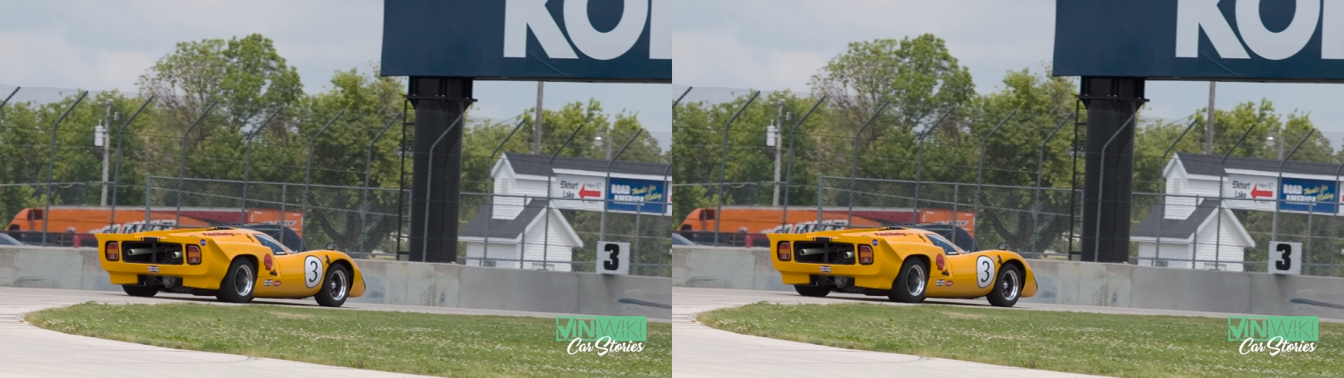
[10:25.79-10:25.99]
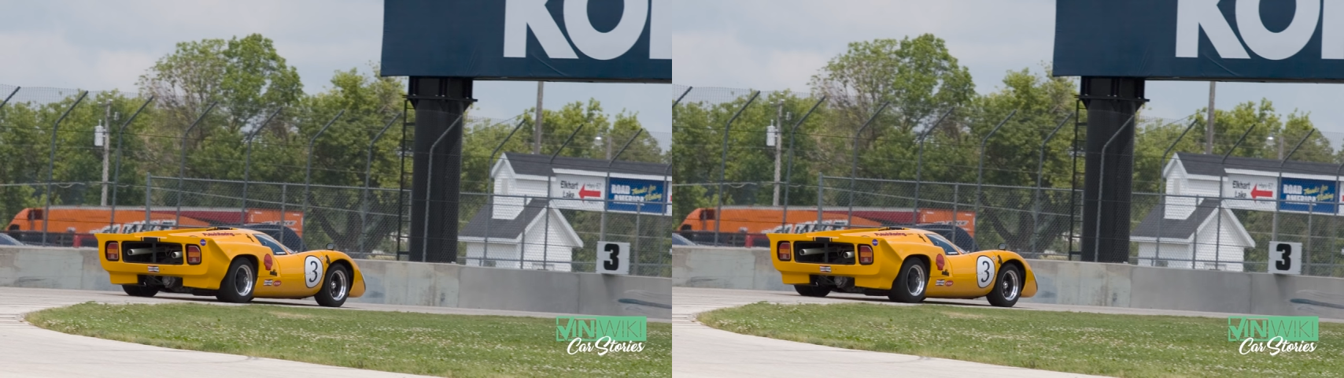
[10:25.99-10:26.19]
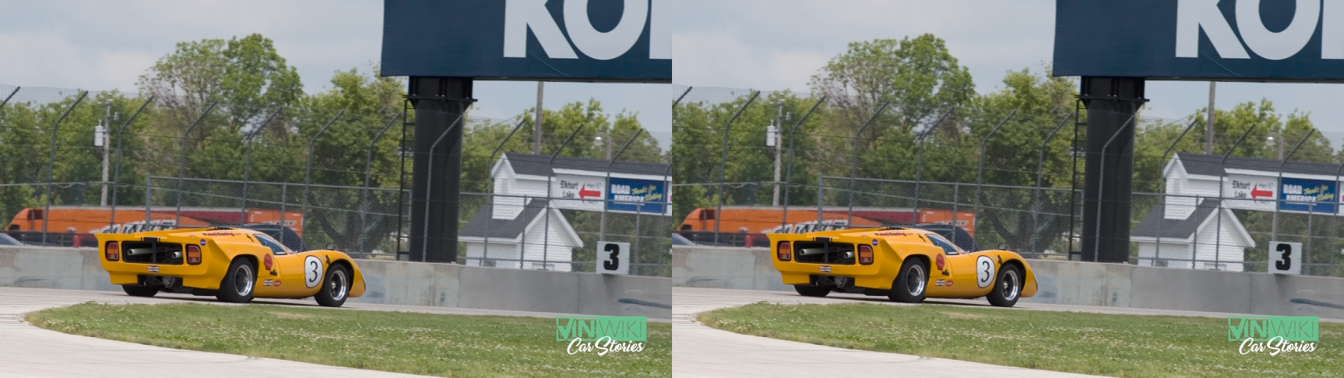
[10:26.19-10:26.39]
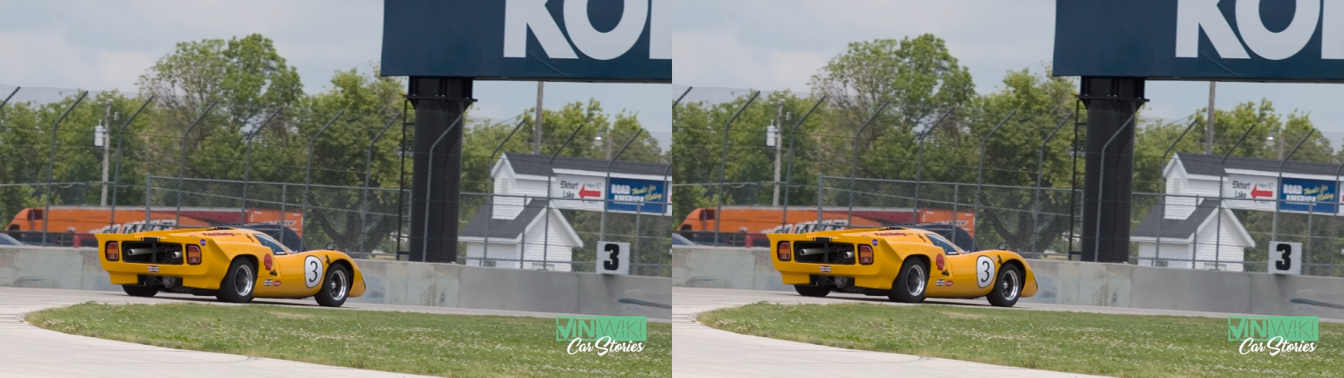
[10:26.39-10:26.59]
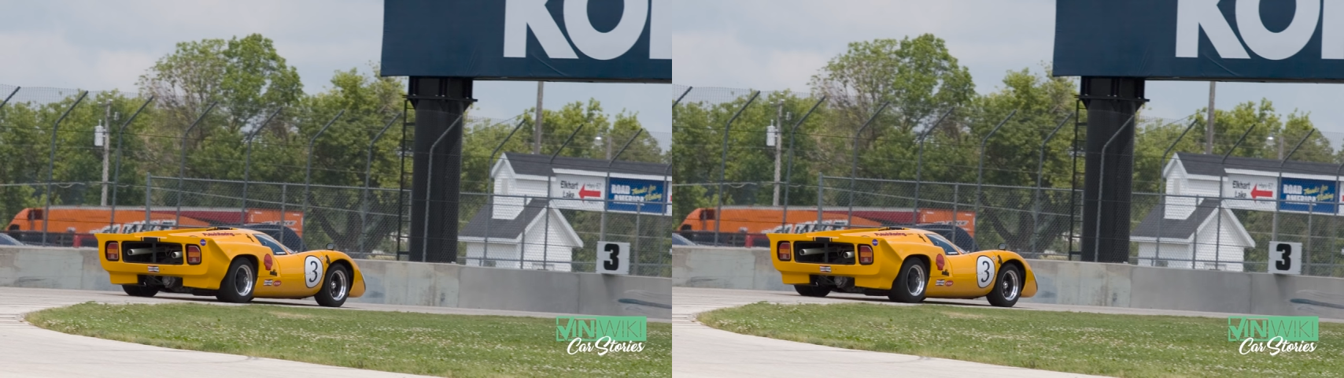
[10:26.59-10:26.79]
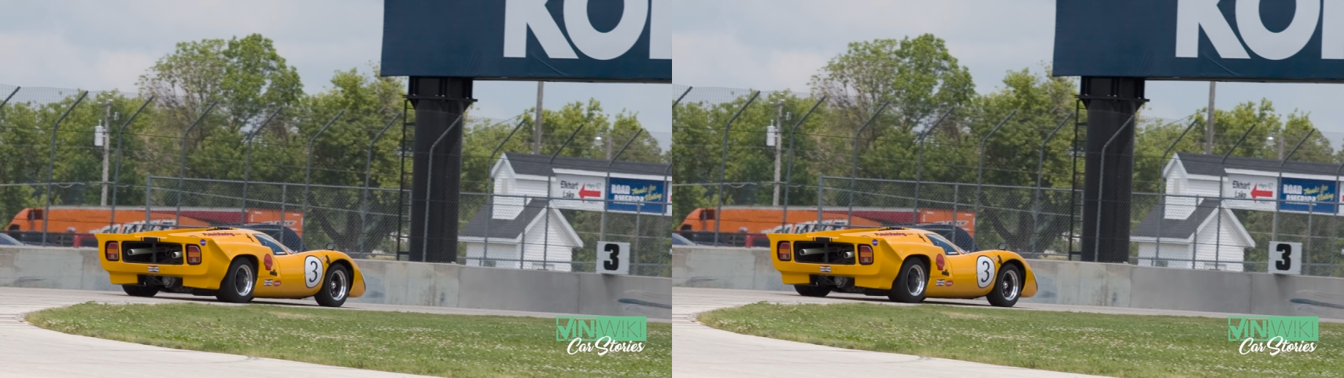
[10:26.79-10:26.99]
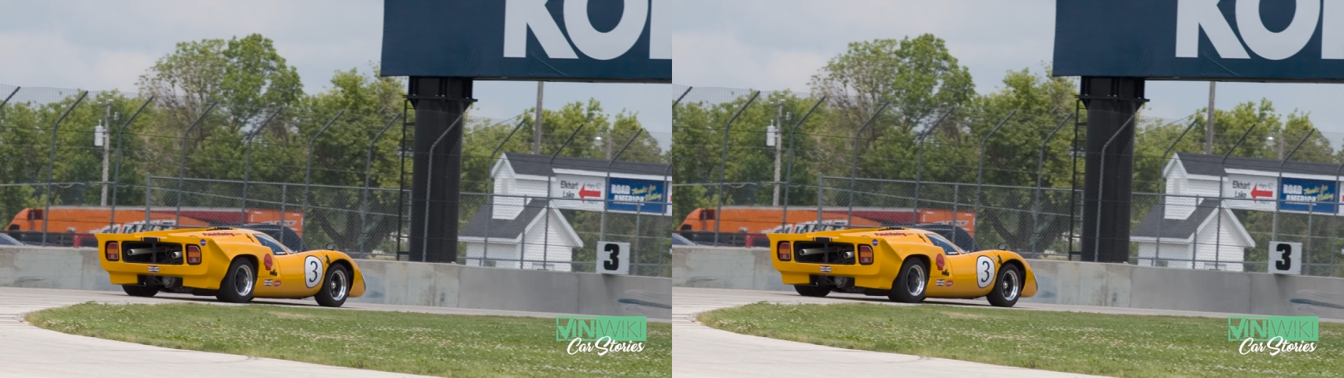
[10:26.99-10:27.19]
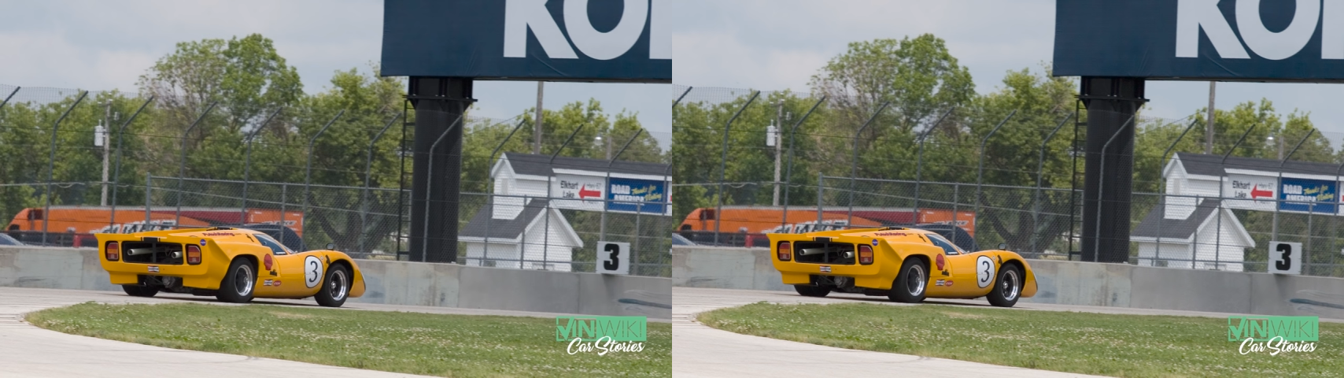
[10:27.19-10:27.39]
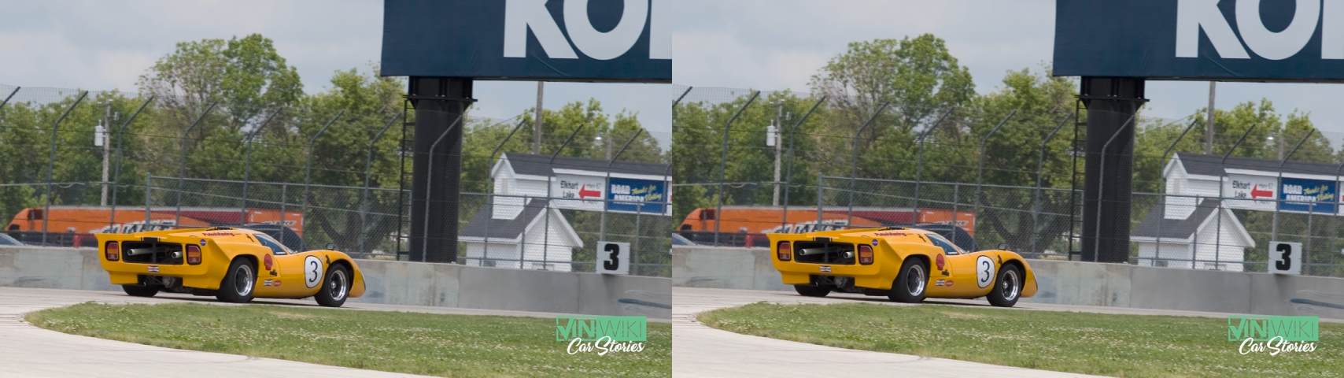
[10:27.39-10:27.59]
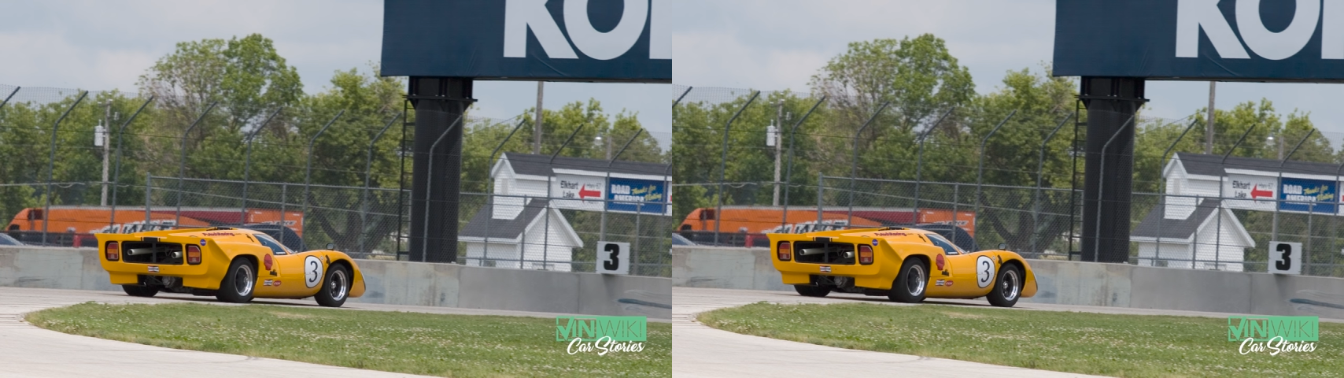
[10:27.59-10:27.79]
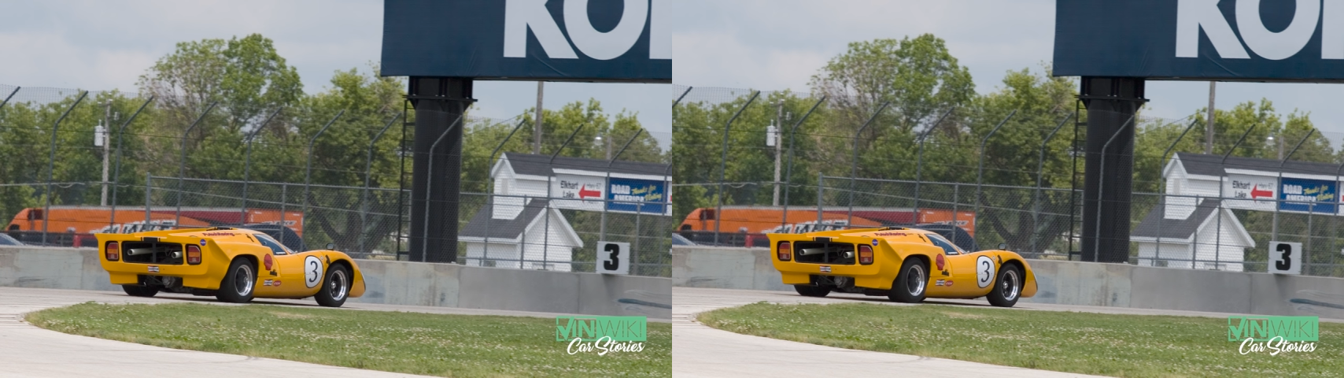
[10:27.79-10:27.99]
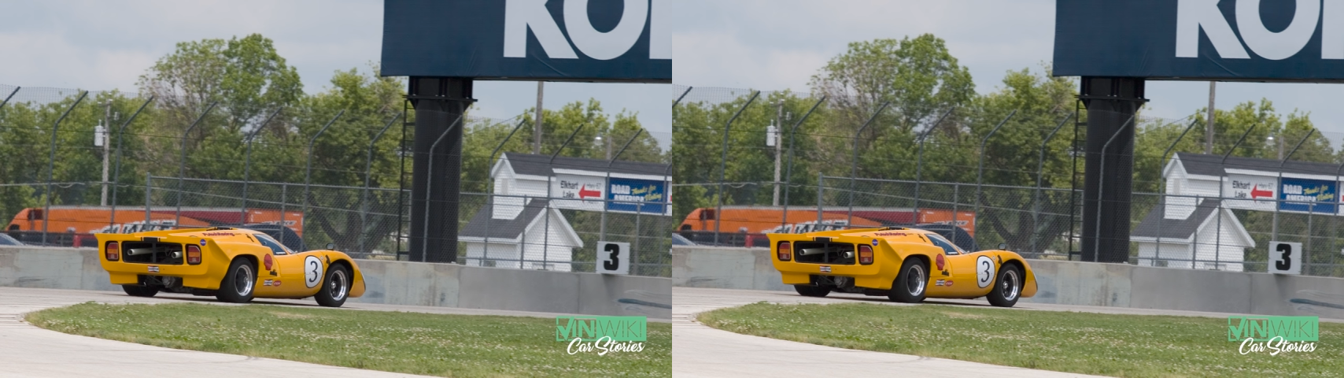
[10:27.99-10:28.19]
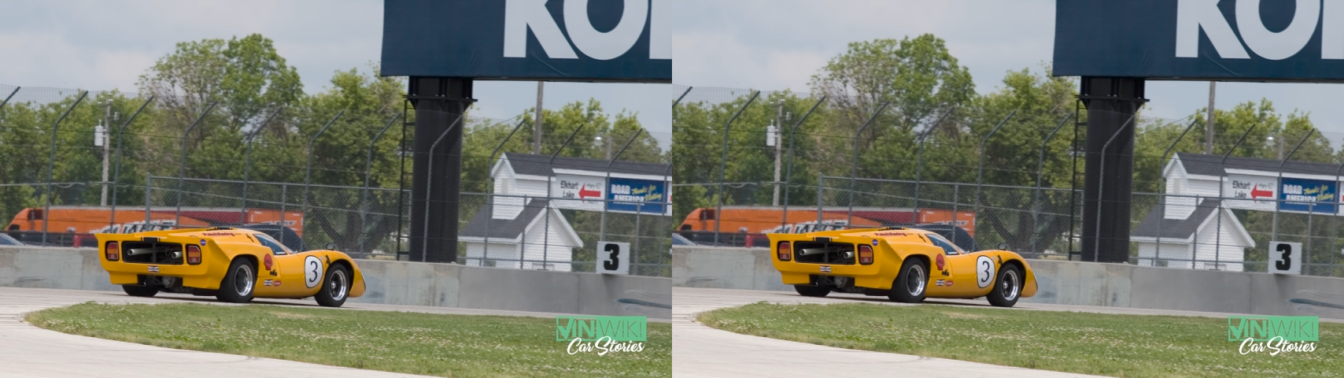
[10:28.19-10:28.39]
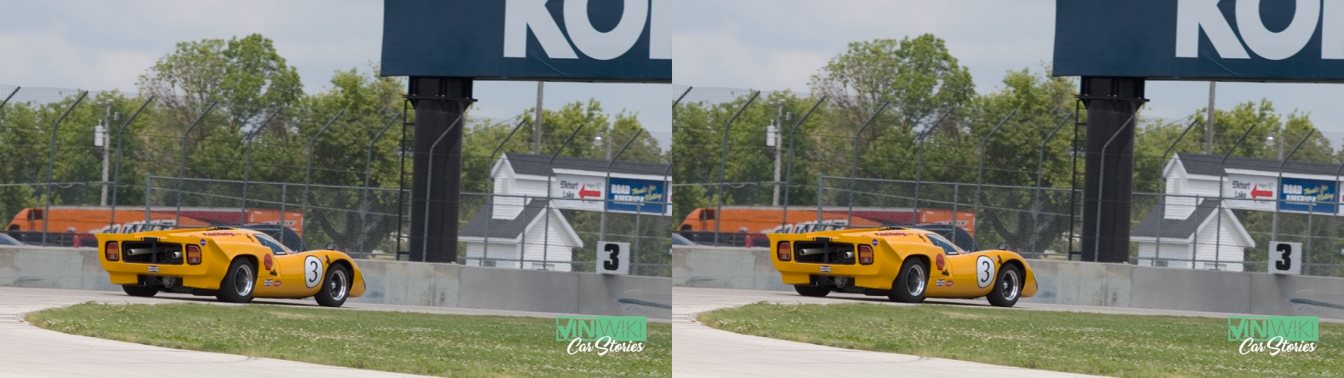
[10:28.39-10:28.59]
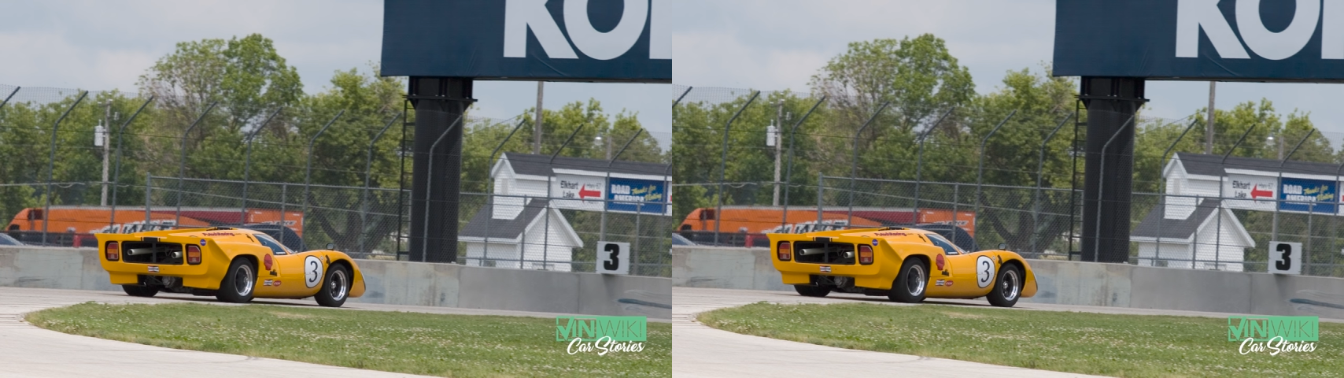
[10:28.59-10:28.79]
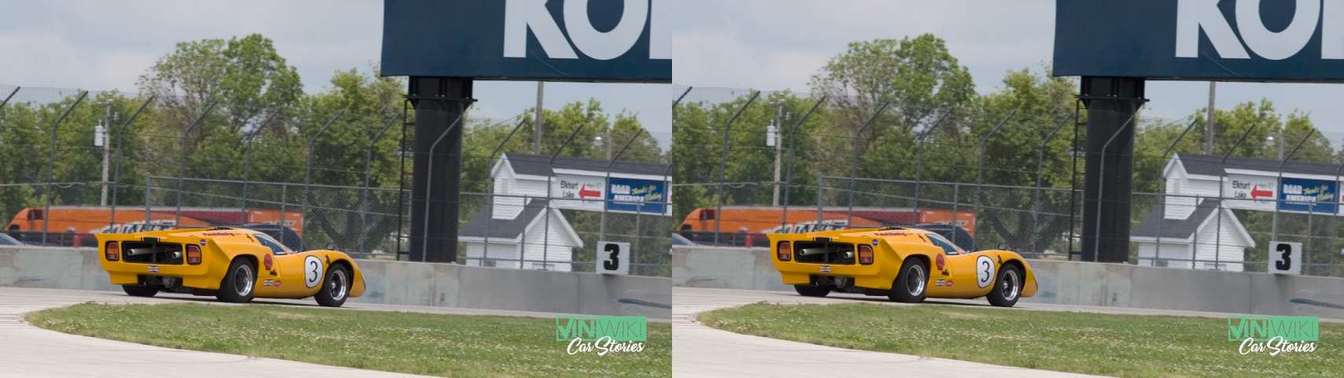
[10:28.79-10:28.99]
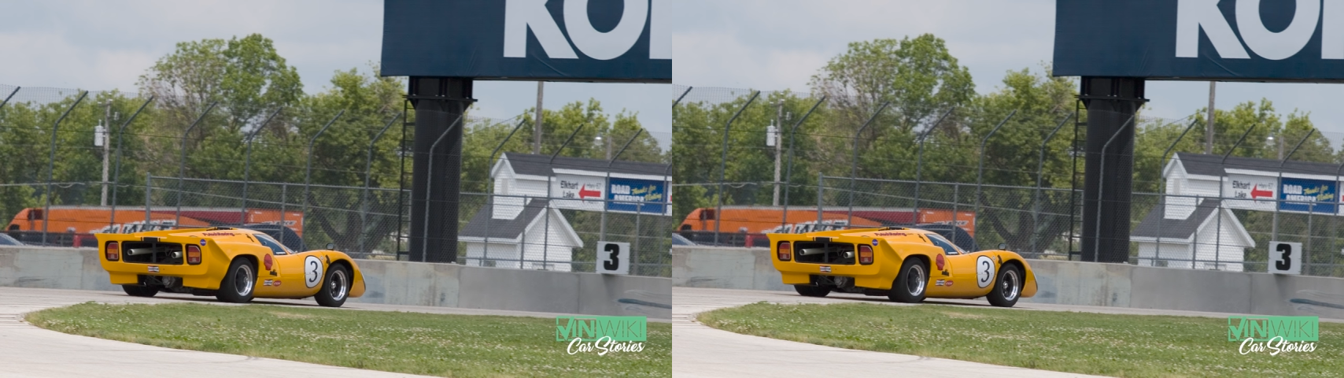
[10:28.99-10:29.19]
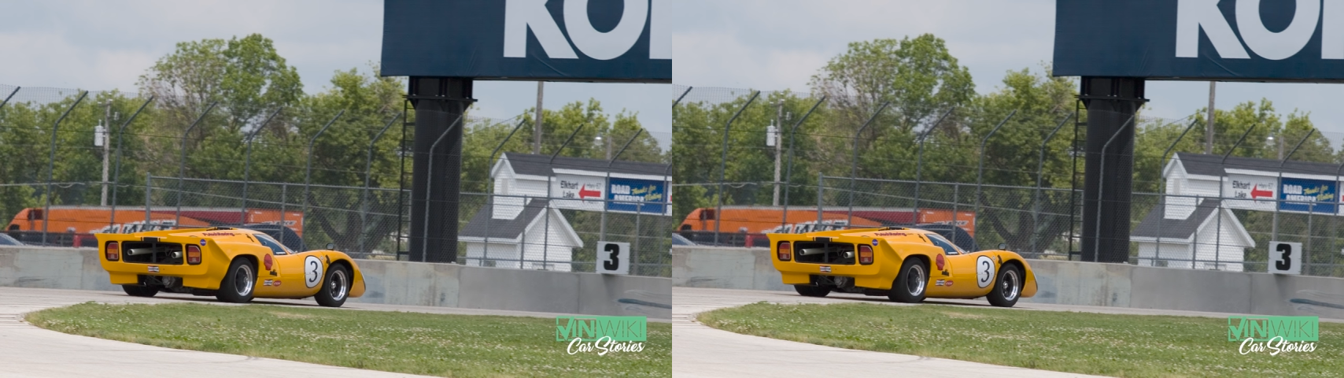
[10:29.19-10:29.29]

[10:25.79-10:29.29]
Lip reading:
No face is visible, so there are no lips to read.